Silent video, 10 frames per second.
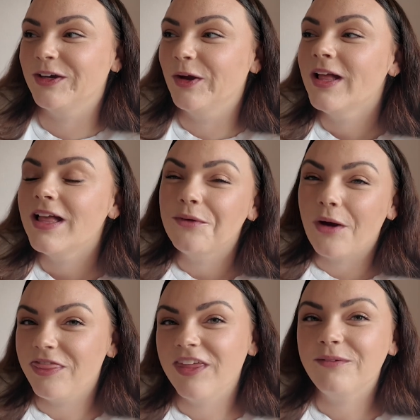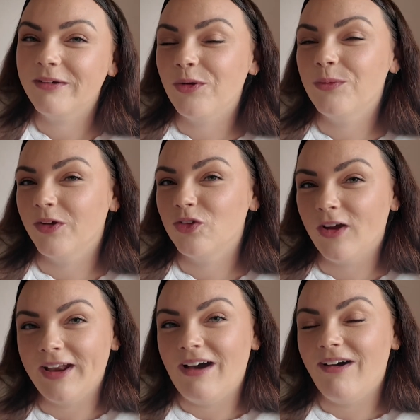So I think we're almost
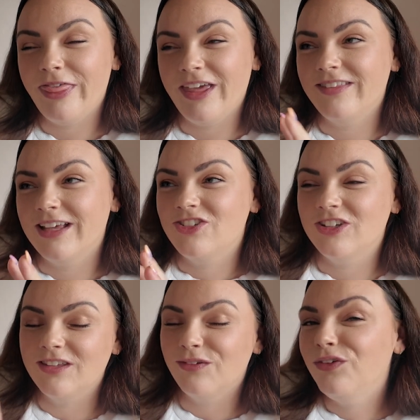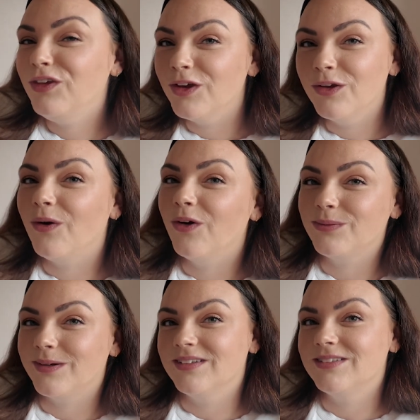run out. I think there's just a few
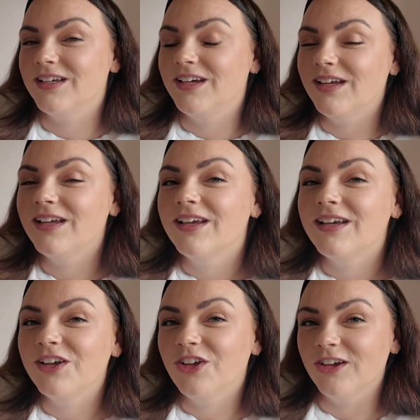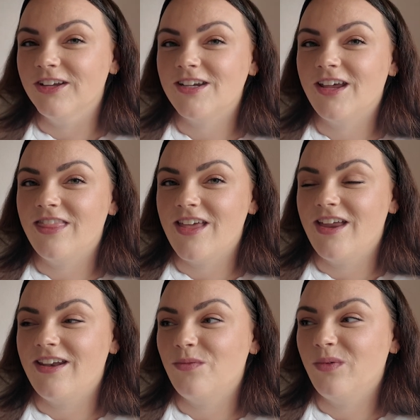odd ones that are good, and
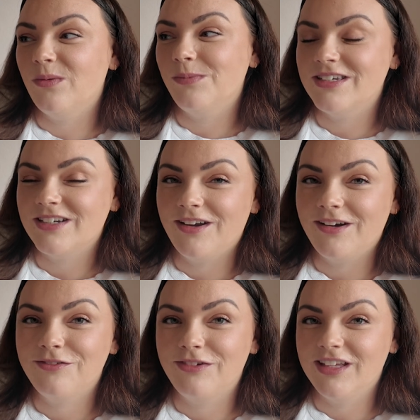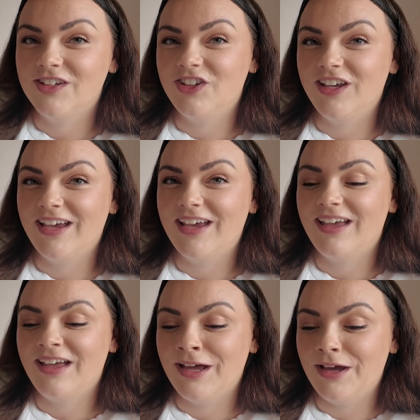then we'll be done for this year.
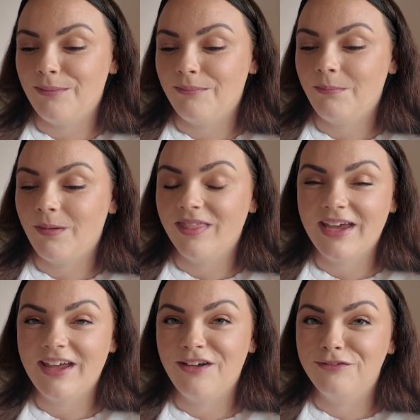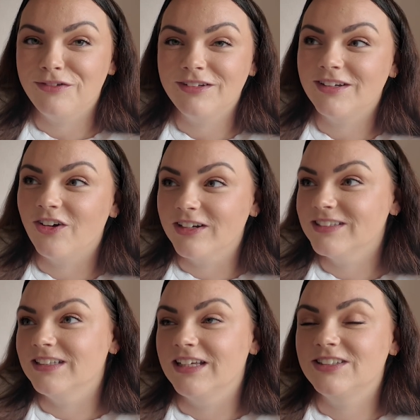But they have,
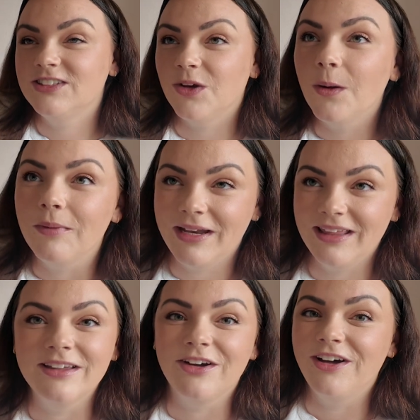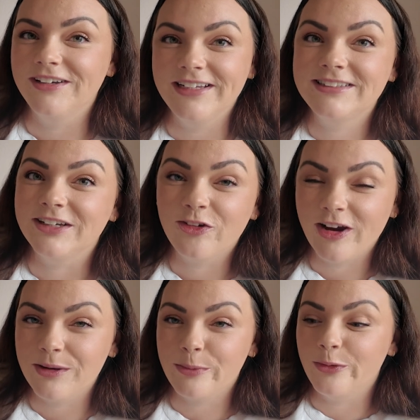honestly, there's so many in the garden, it's
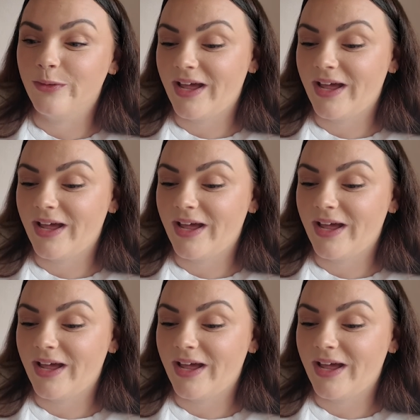incredible.